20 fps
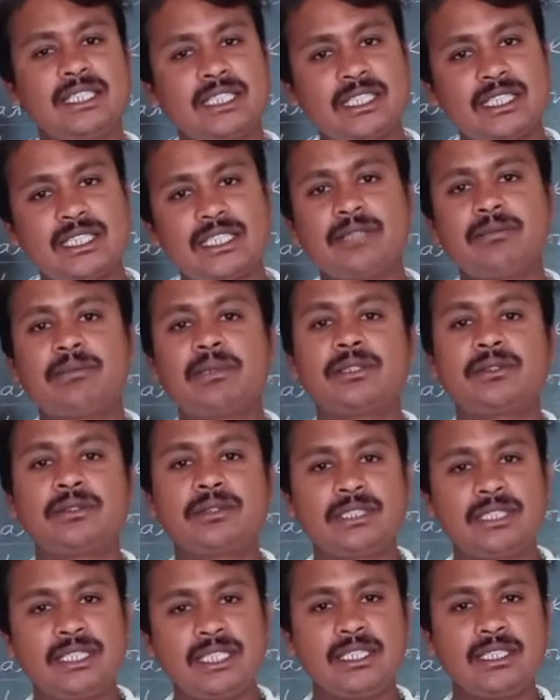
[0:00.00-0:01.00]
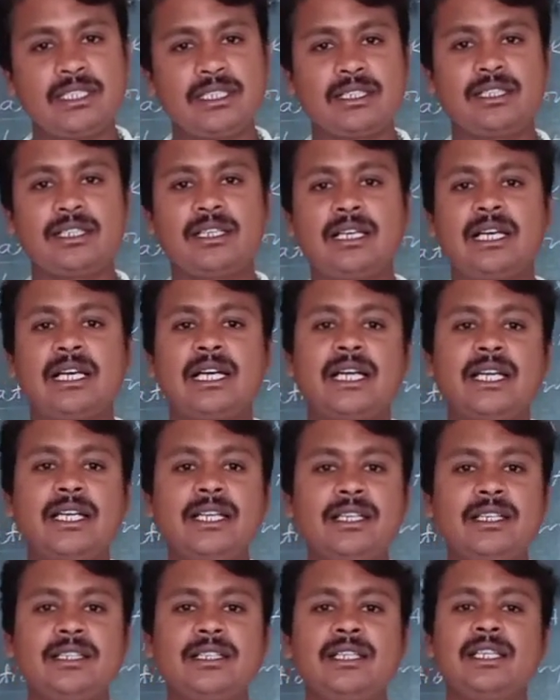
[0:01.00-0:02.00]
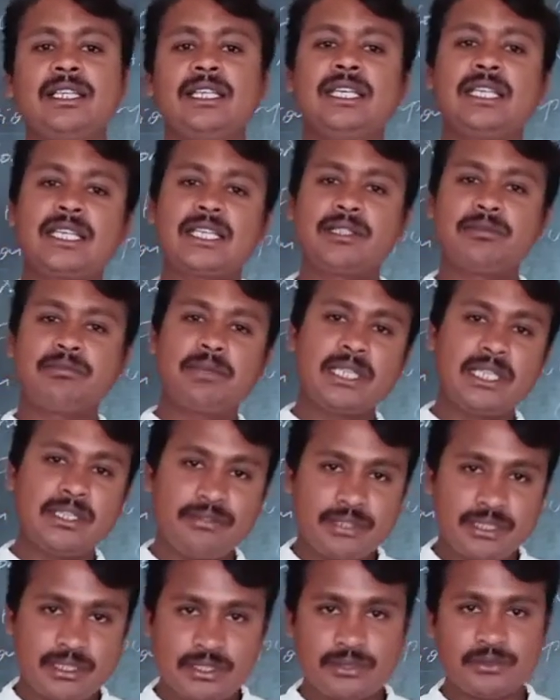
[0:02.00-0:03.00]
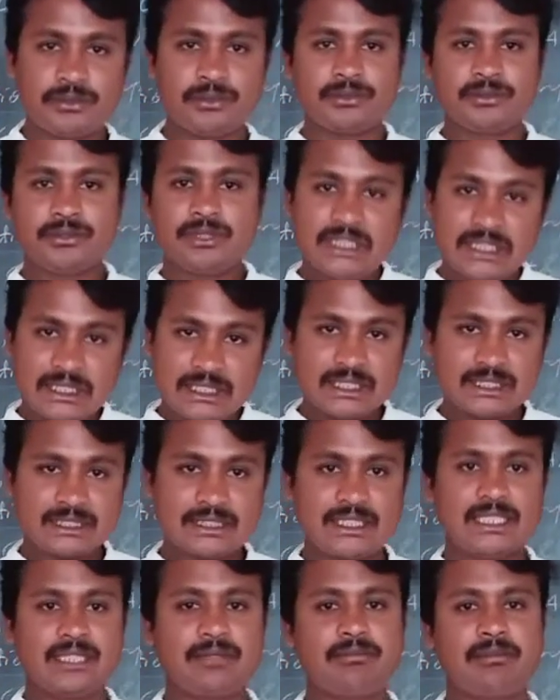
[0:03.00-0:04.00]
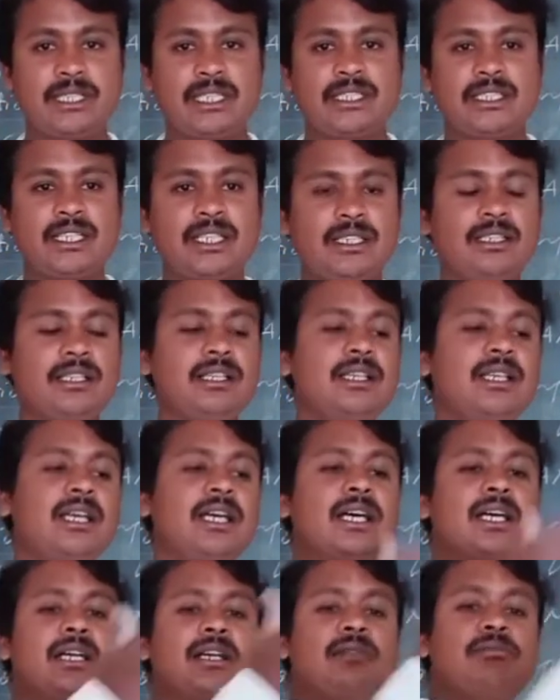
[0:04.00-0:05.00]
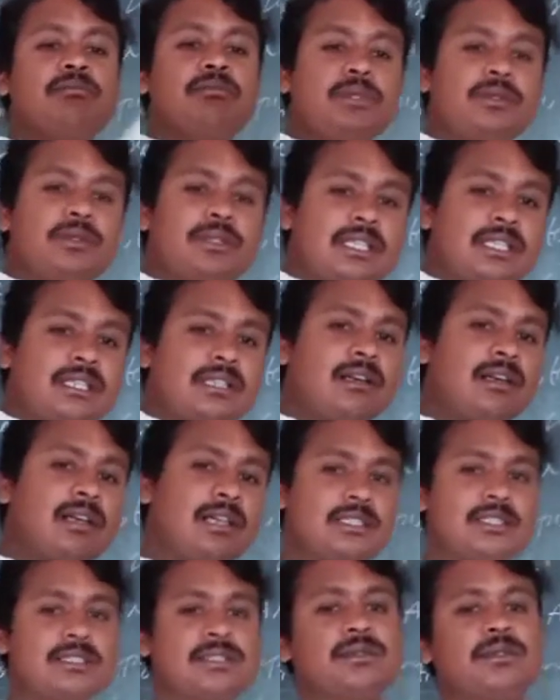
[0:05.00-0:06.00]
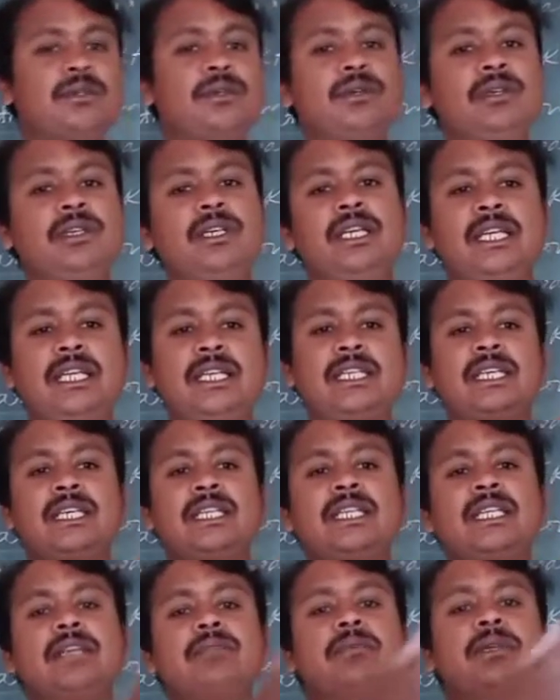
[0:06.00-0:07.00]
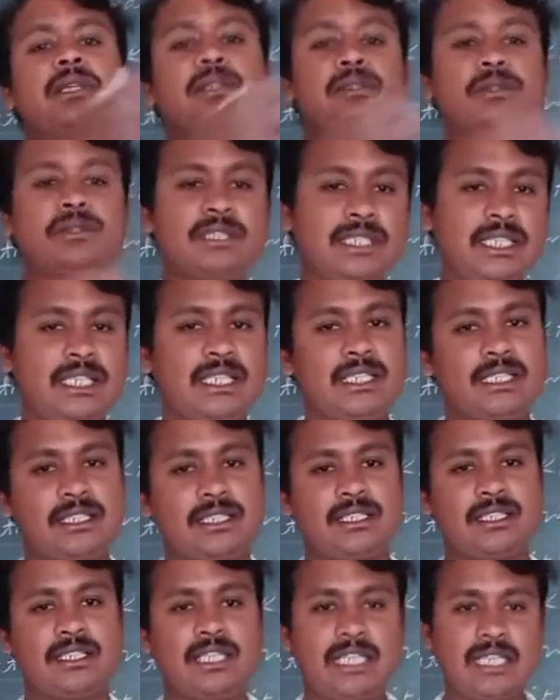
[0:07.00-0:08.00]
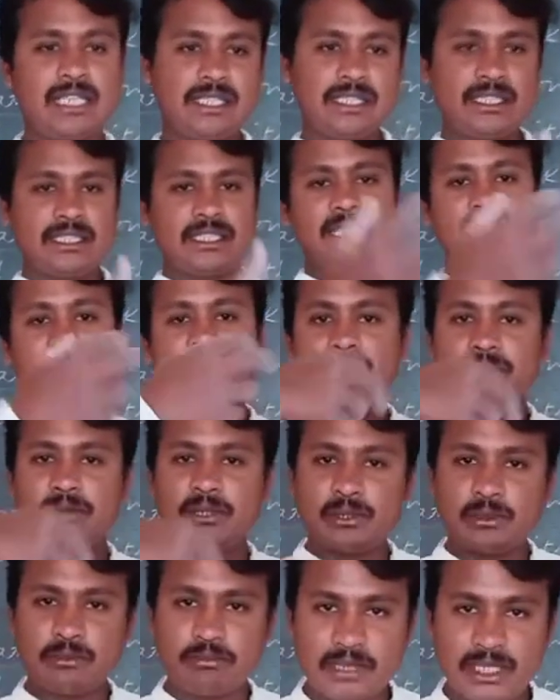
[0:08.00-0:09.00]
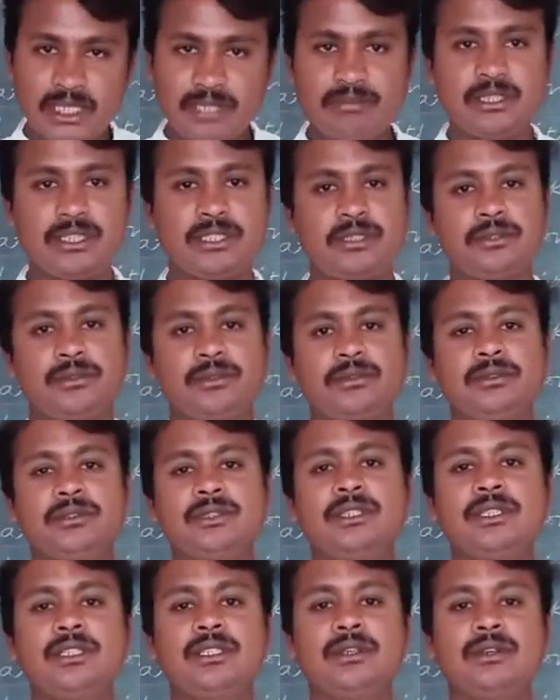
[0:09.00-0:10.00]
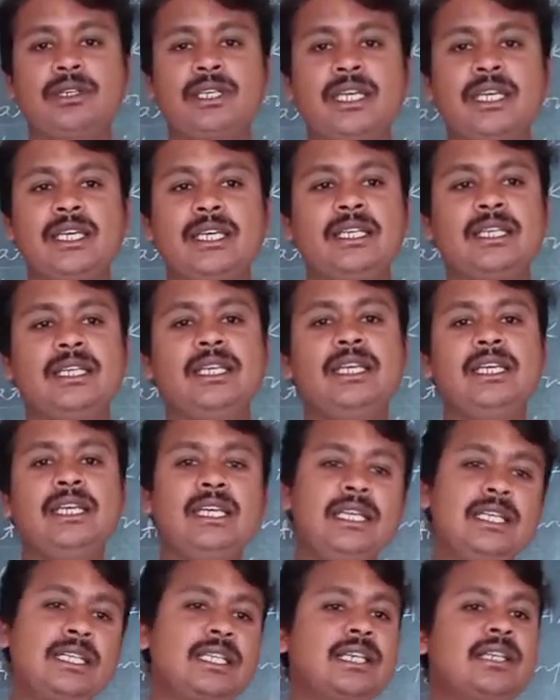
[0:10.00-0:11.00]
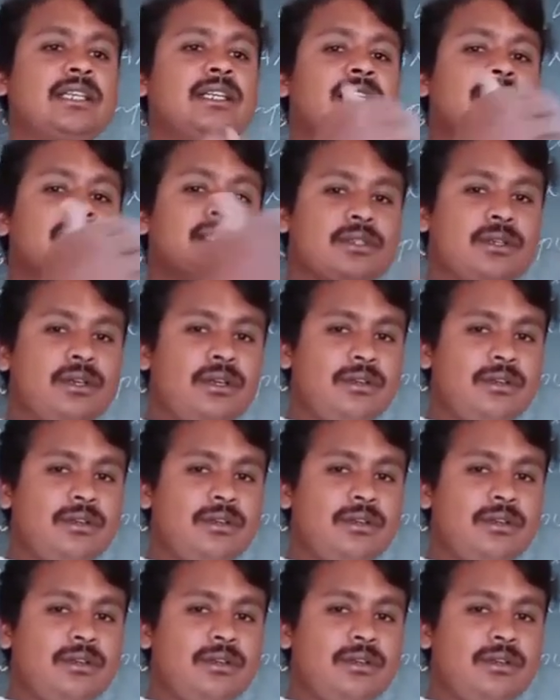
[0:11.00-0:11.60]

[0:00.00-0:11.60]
can able to think and he can play with you. In the same manner, a computer also it can able to think and it can able to play with you. Okay, it can also